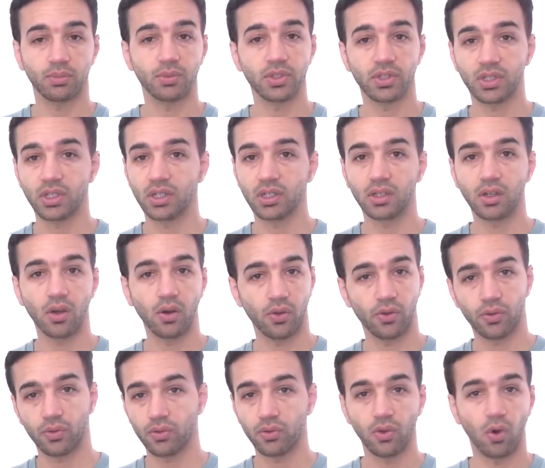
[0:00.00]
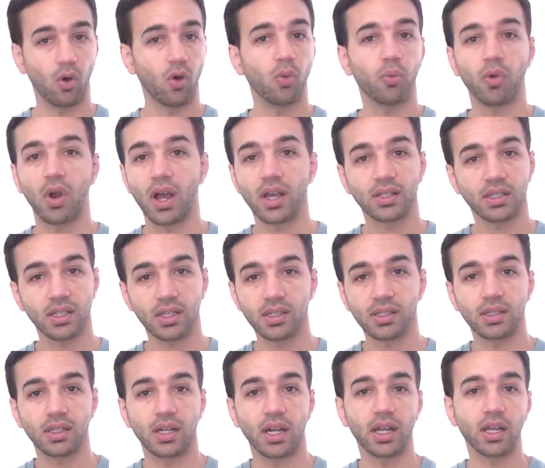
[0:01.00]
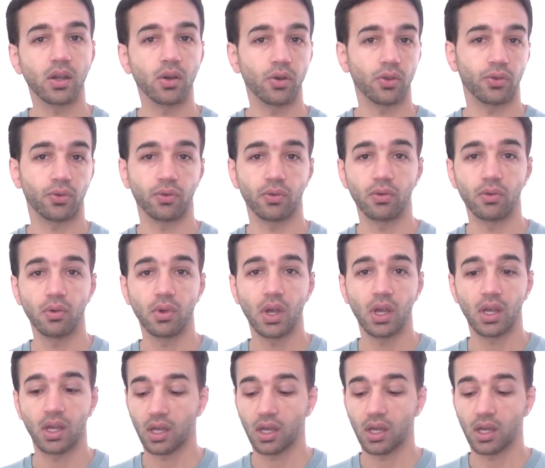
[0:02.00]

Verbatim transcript: I'm just going to go through the whole process that I go through